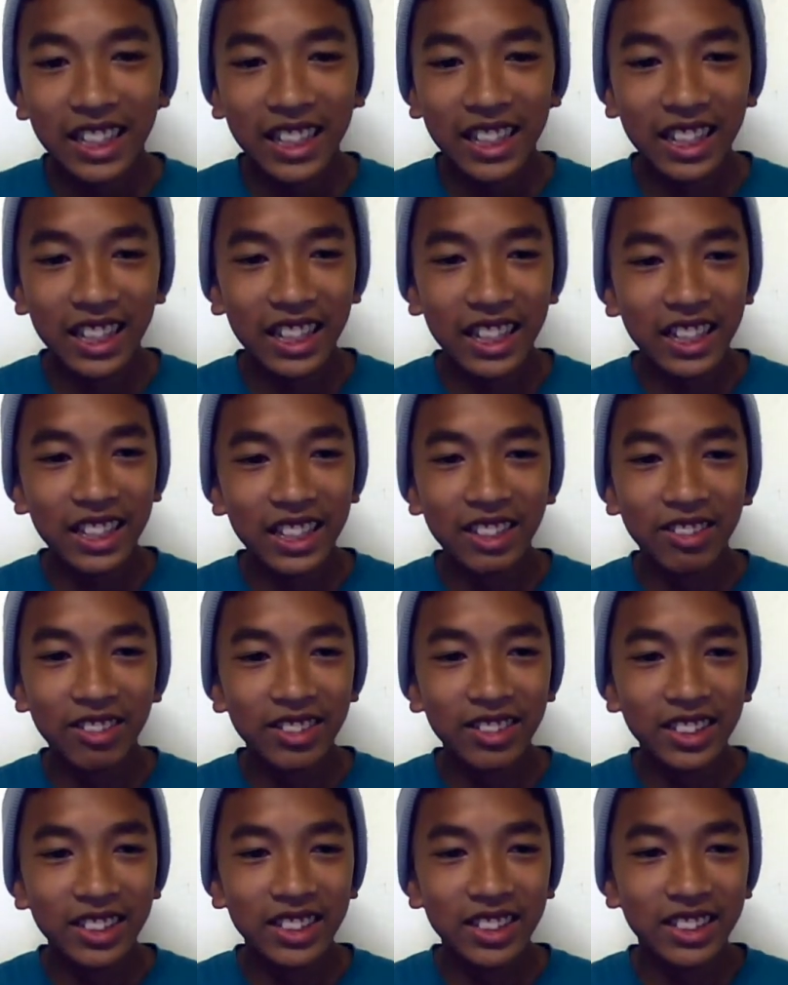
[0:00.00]
and it
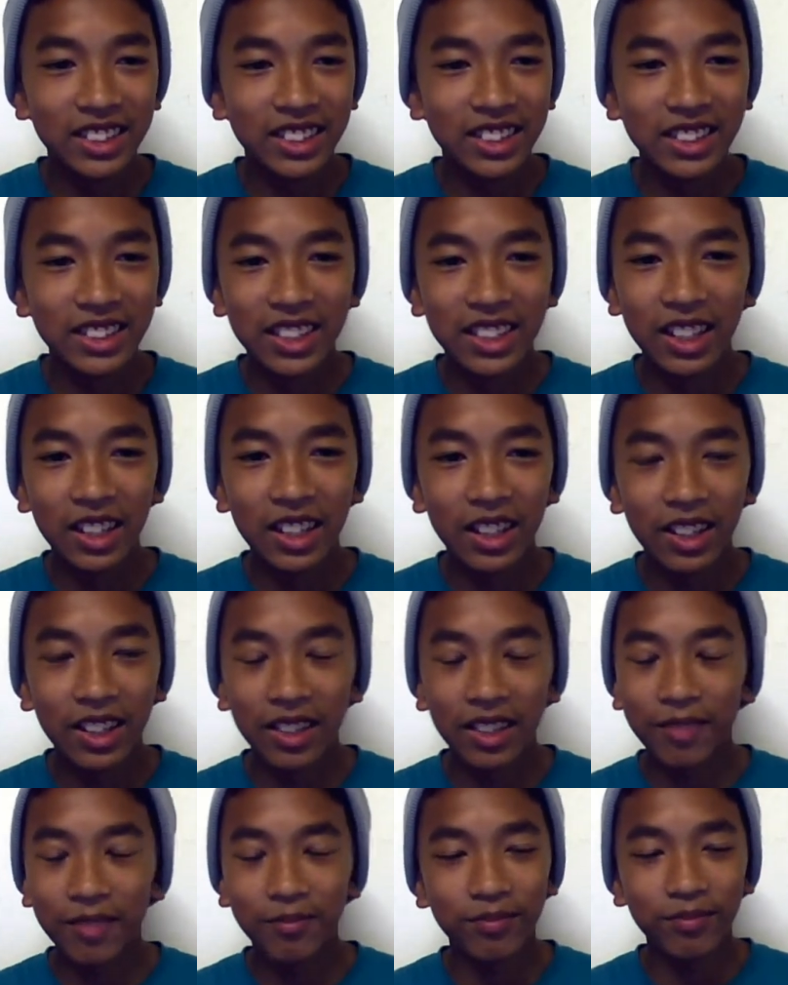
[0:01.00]
was um,
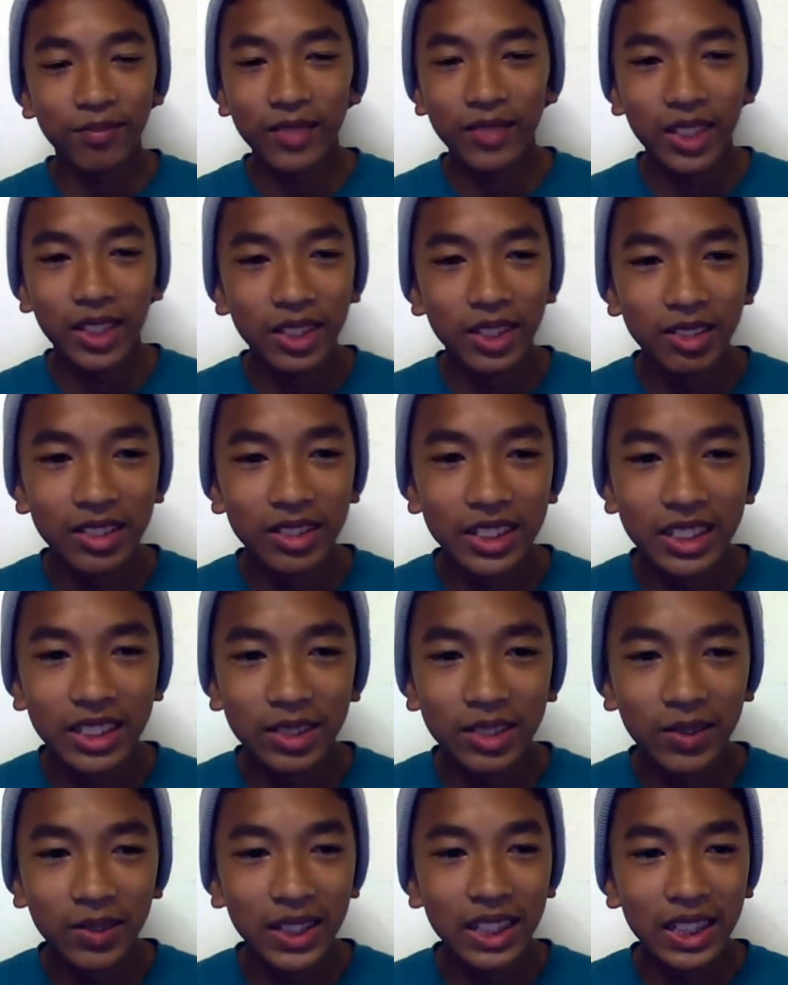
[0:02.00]
it was
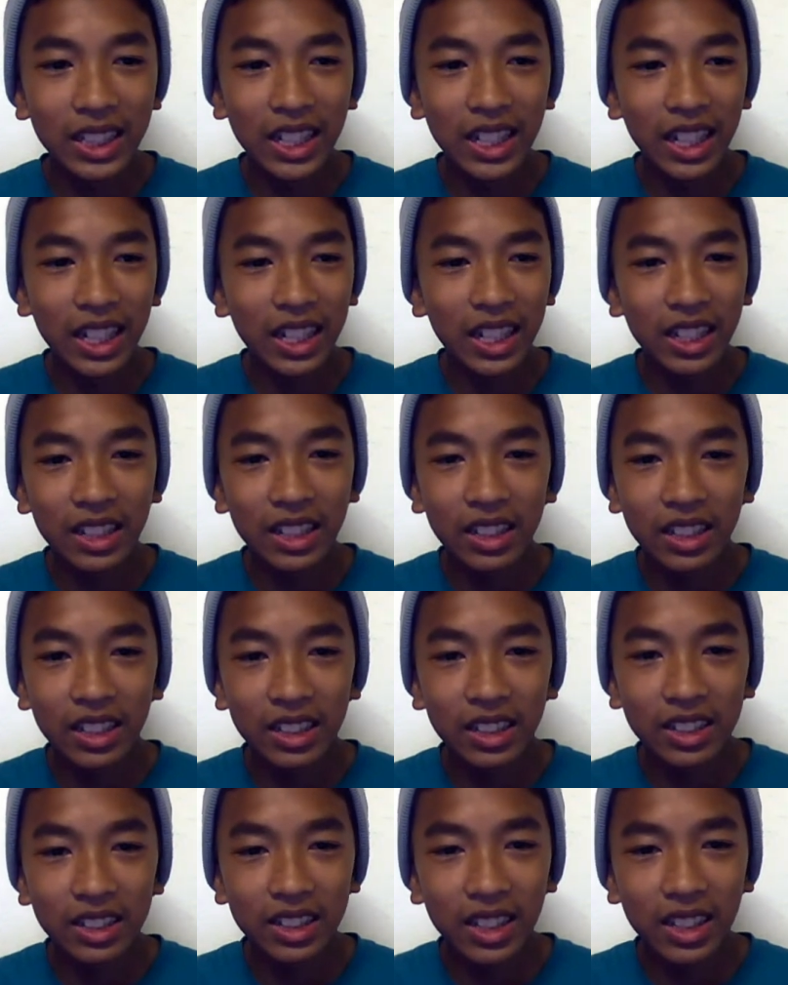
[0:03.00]
this one guy.
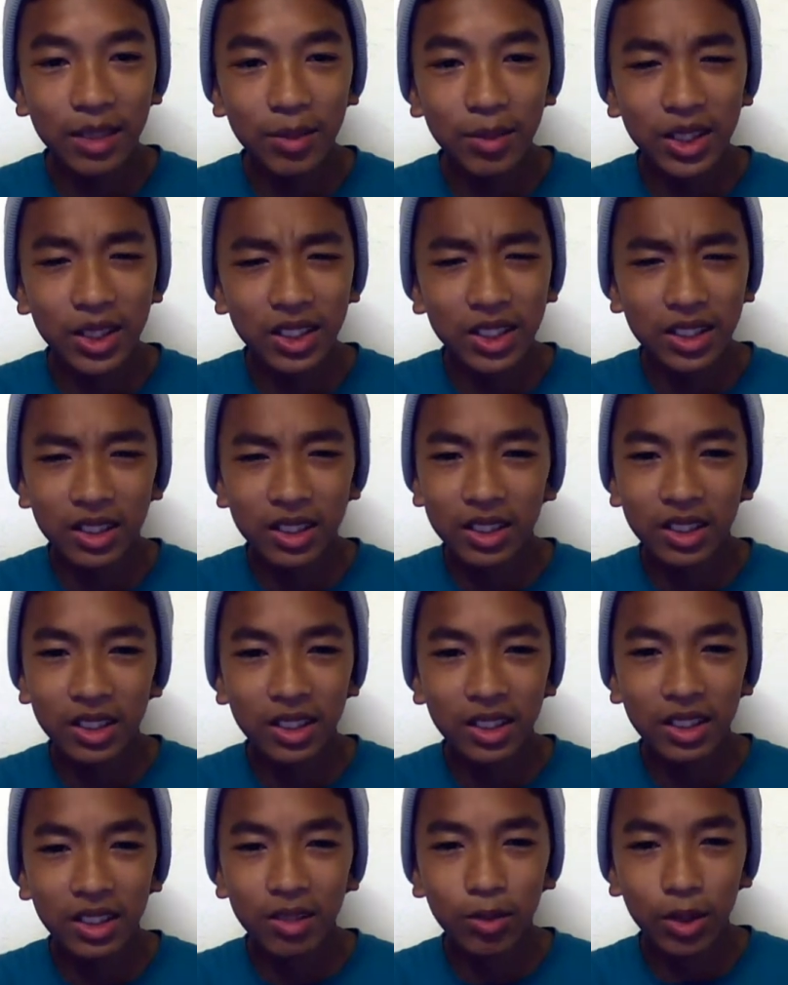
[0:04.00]
His name is
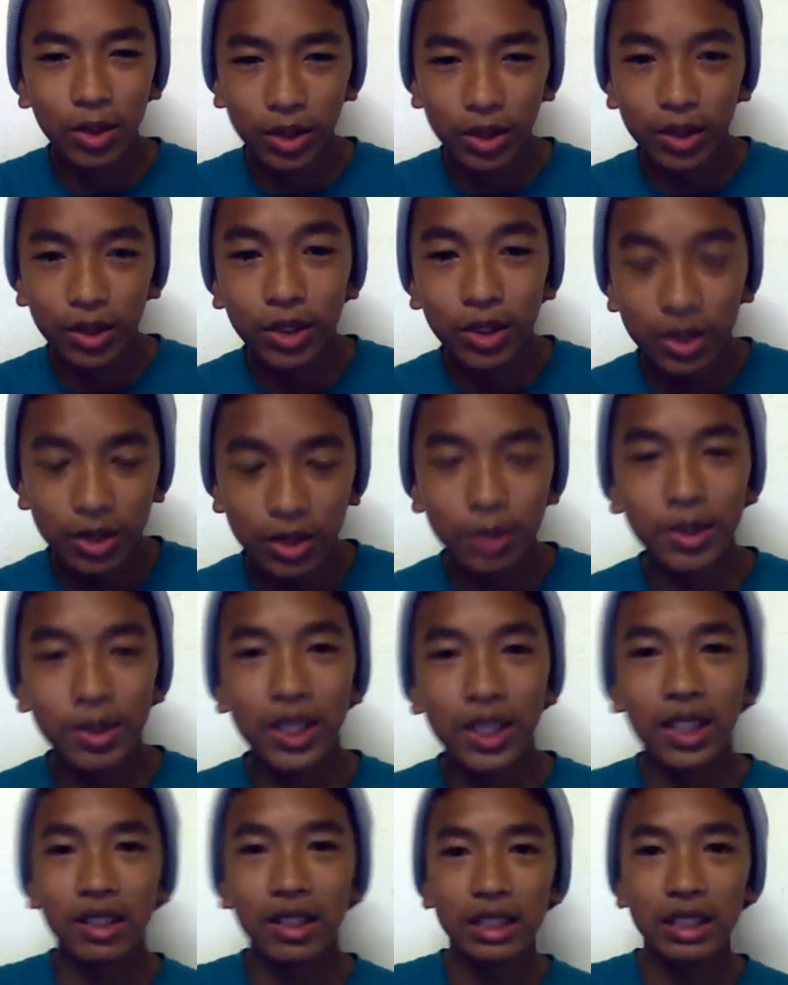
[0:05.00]
well YouTube
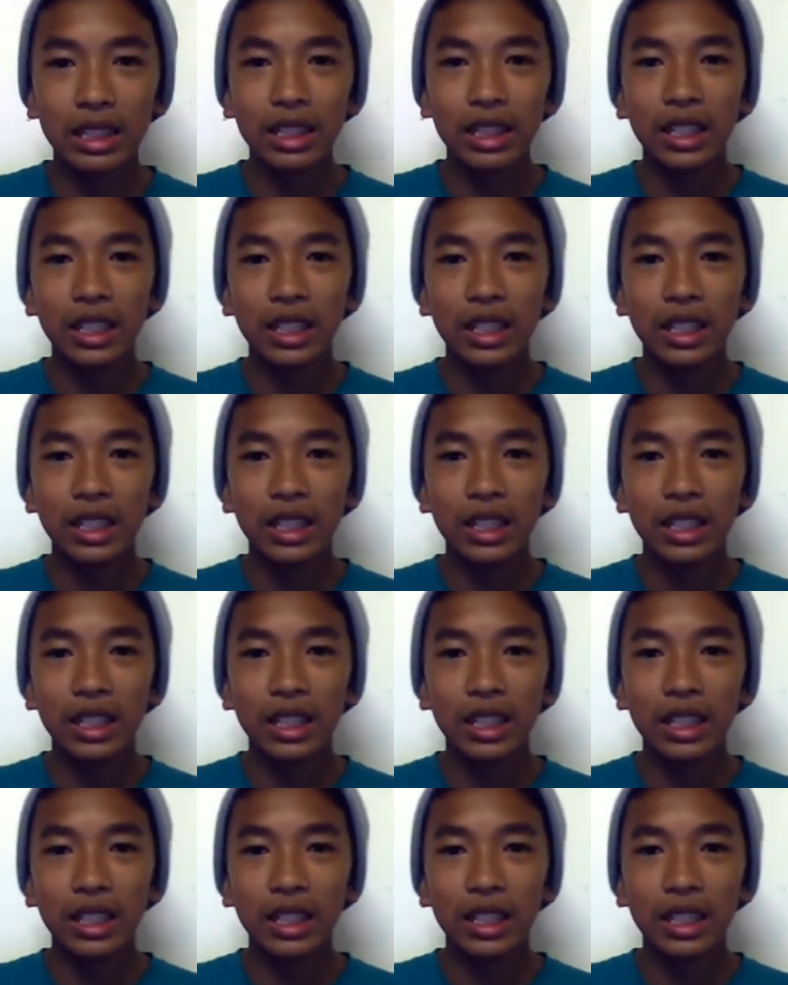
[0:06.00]
account.